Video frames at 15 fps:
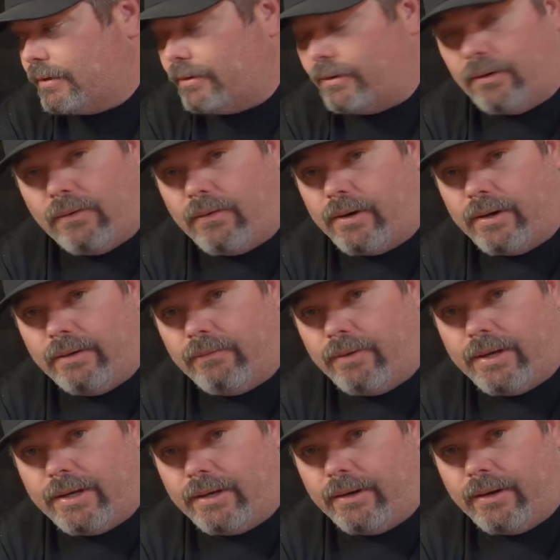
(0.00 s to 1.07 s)
that are already
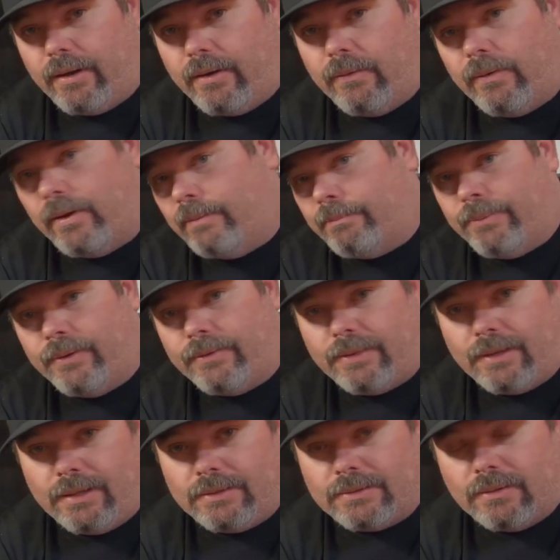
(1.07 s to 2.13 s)
ready to go and put
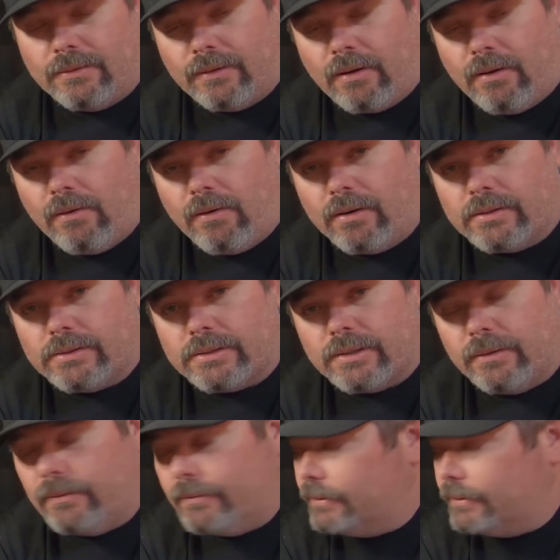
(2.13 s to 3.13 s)
these on the car. So,